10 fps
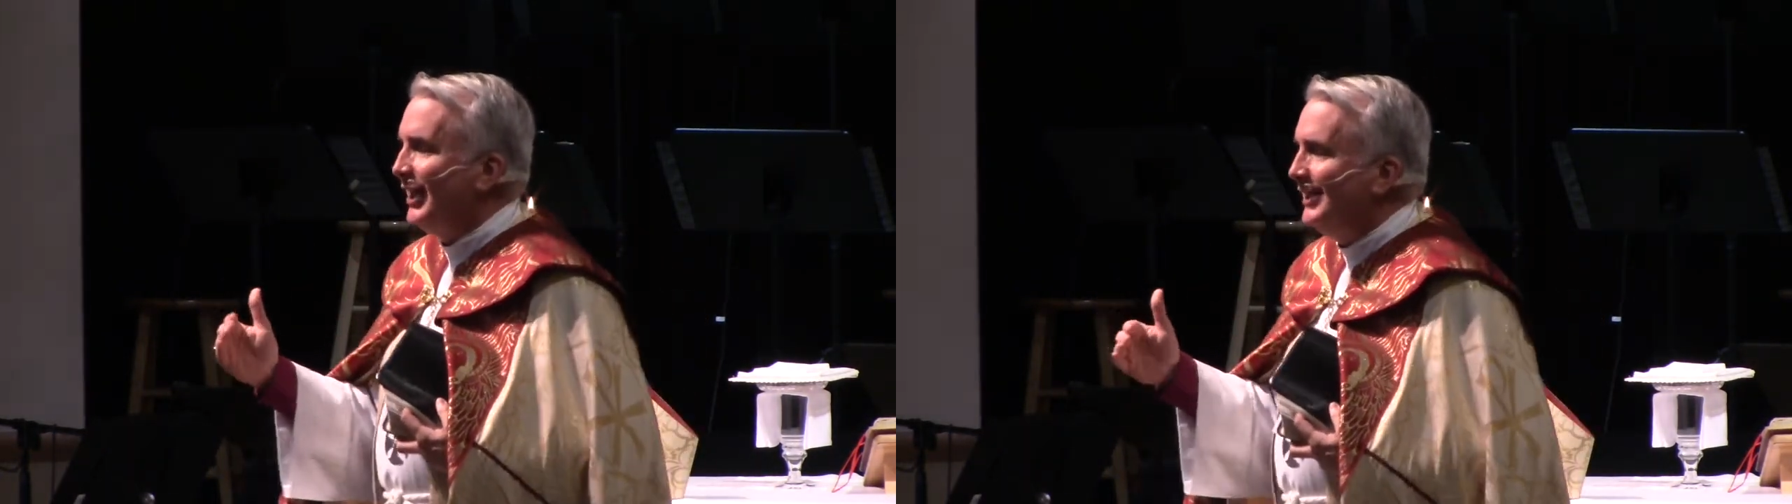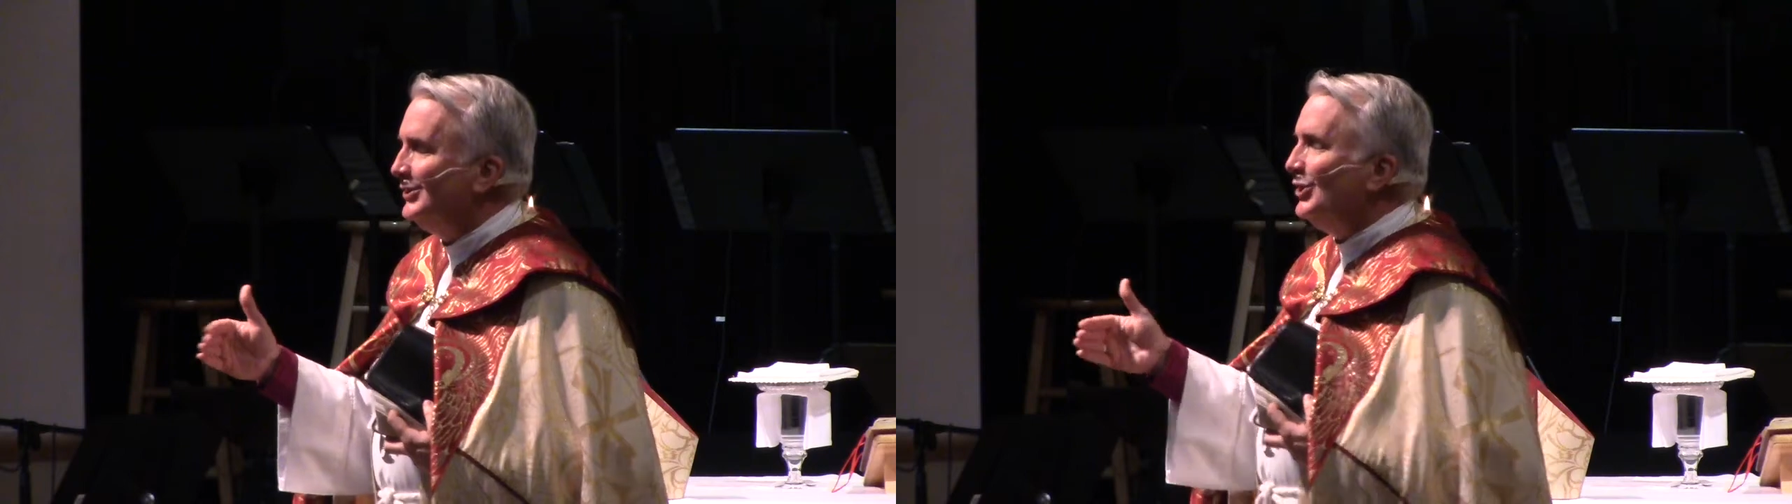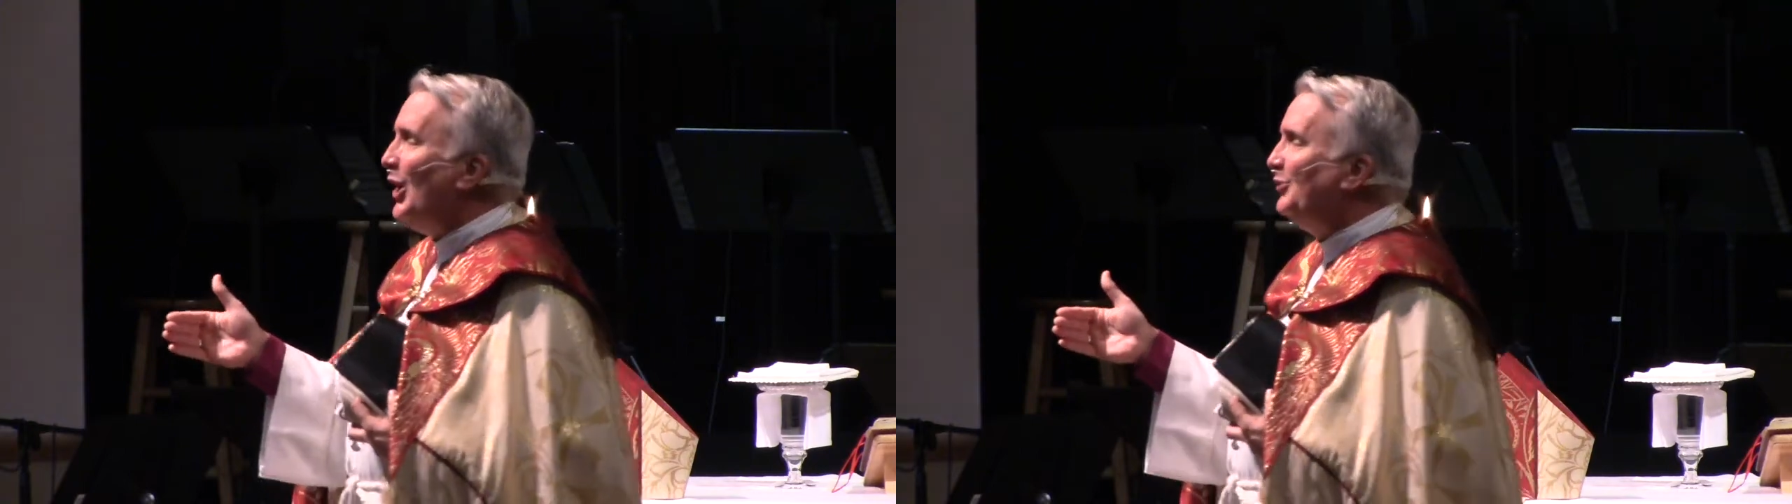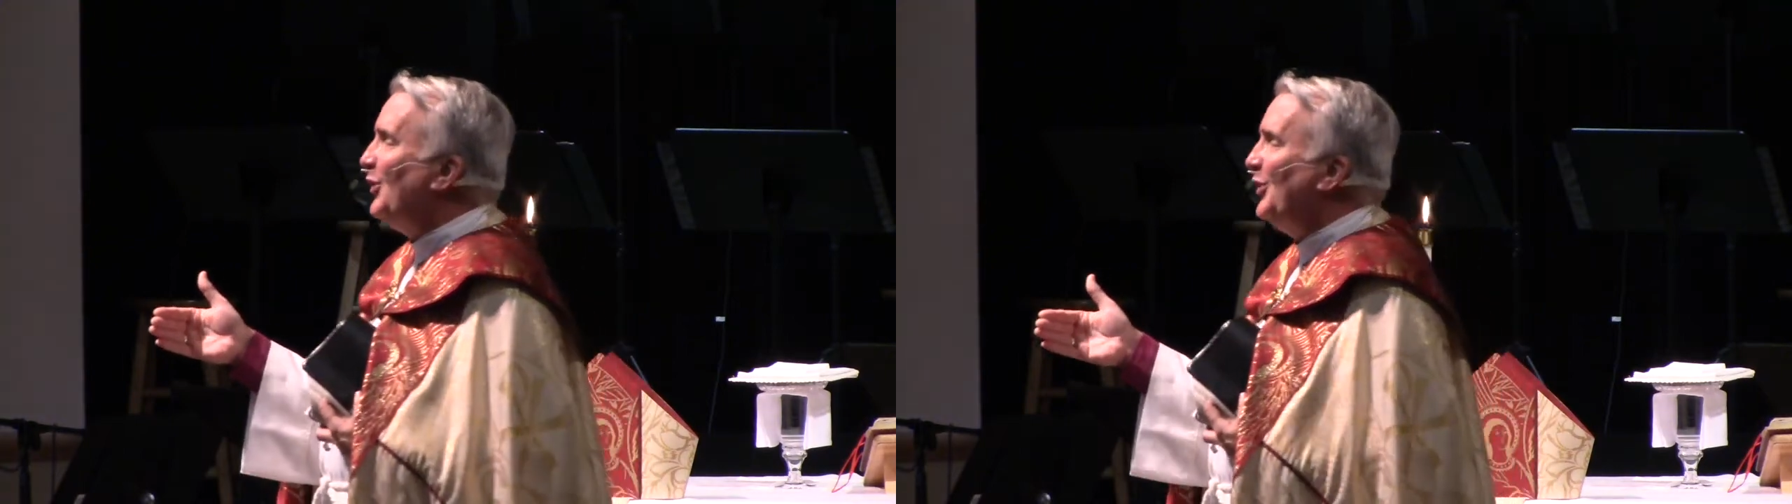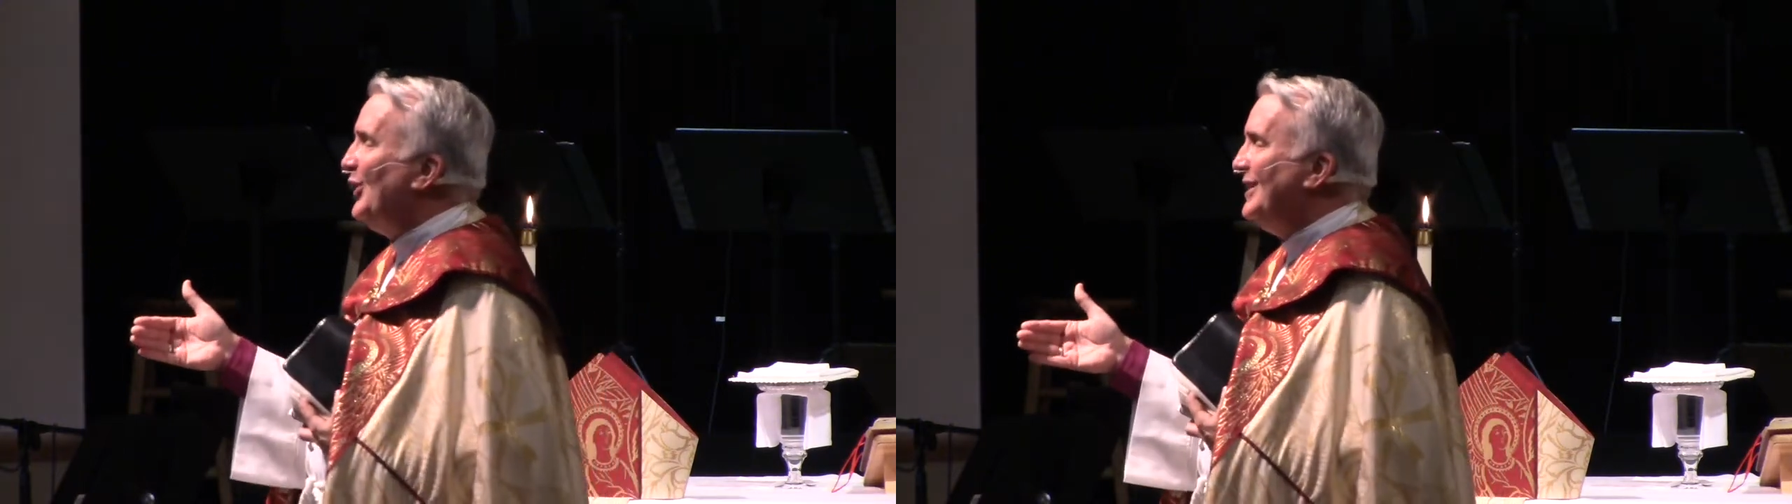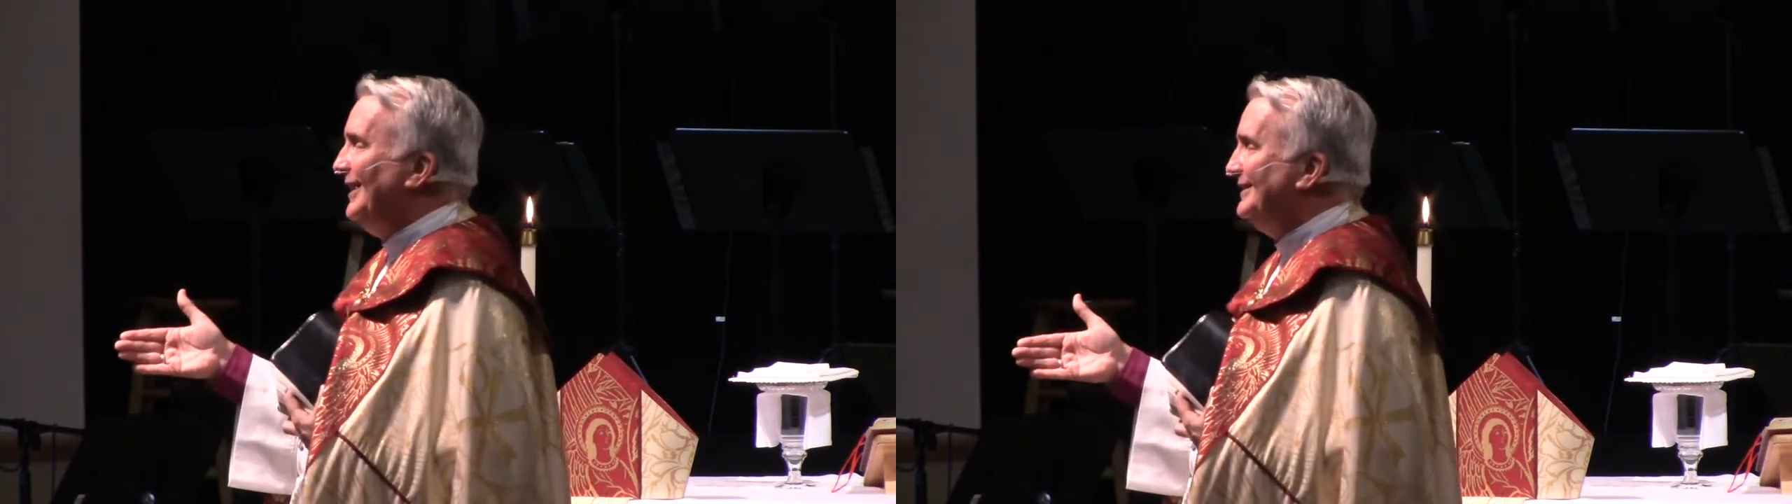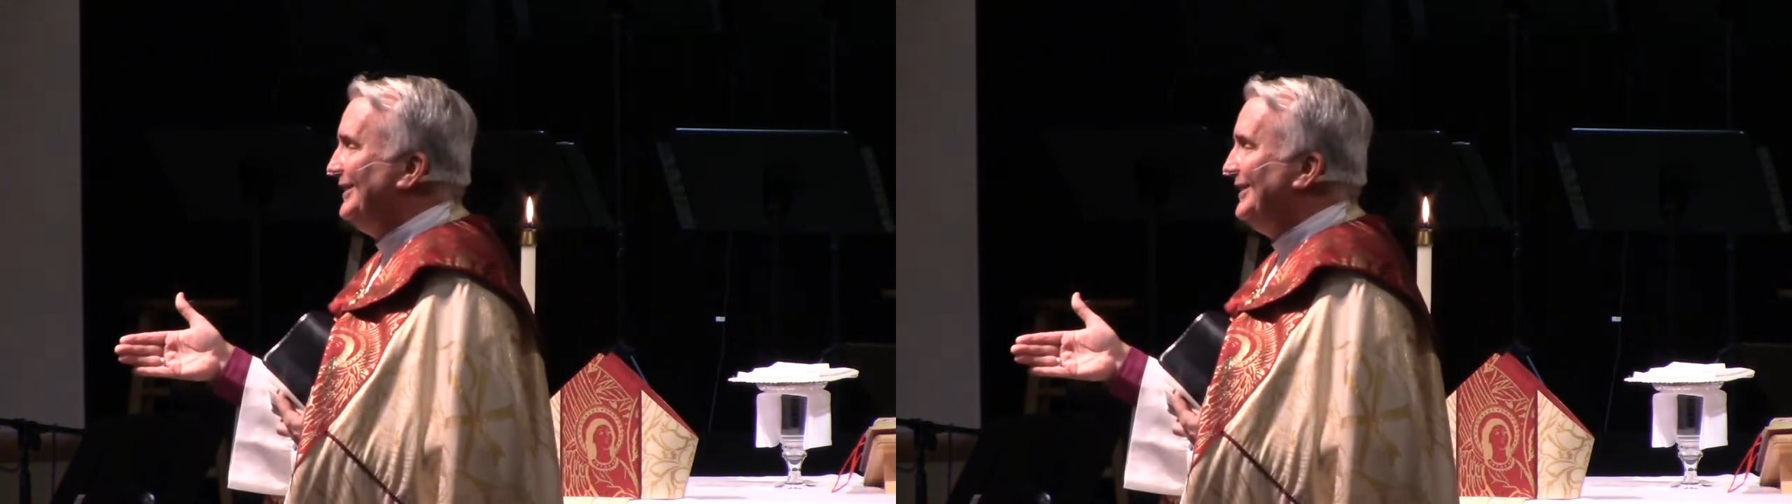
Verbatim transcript: And it's not that they're not